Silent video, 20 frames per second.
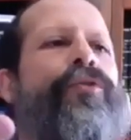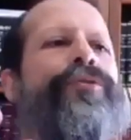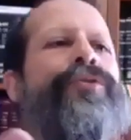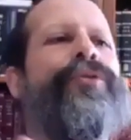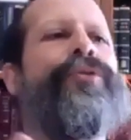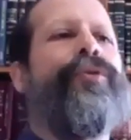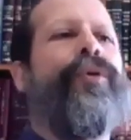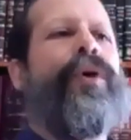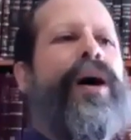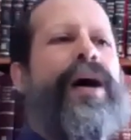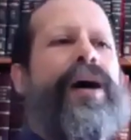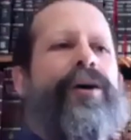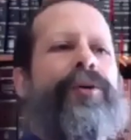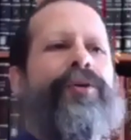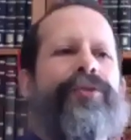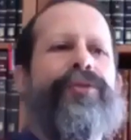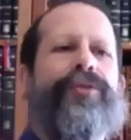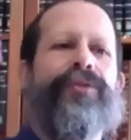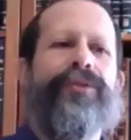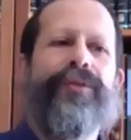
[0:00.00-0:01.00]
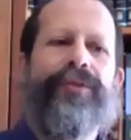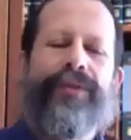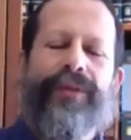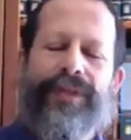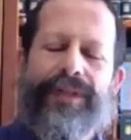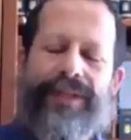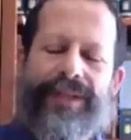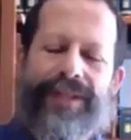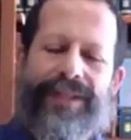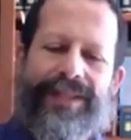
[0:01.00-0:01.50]
throughout
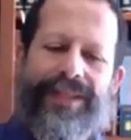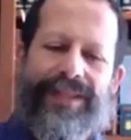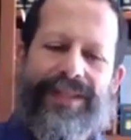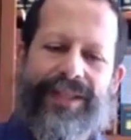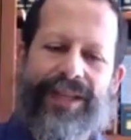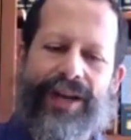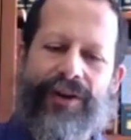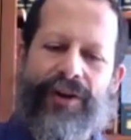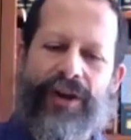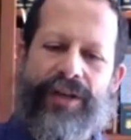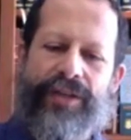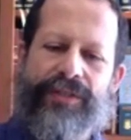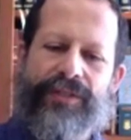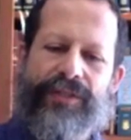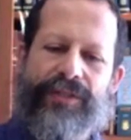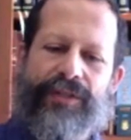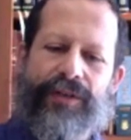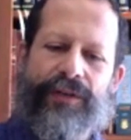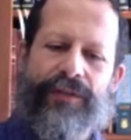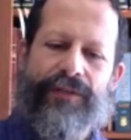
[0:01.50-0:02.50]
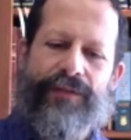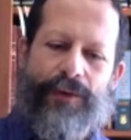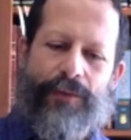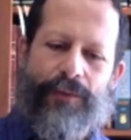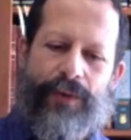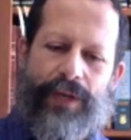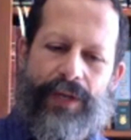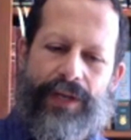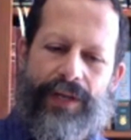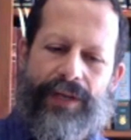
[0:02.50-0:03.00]
the rest of the
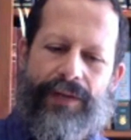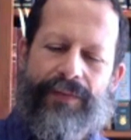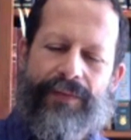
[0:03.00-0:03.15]
week.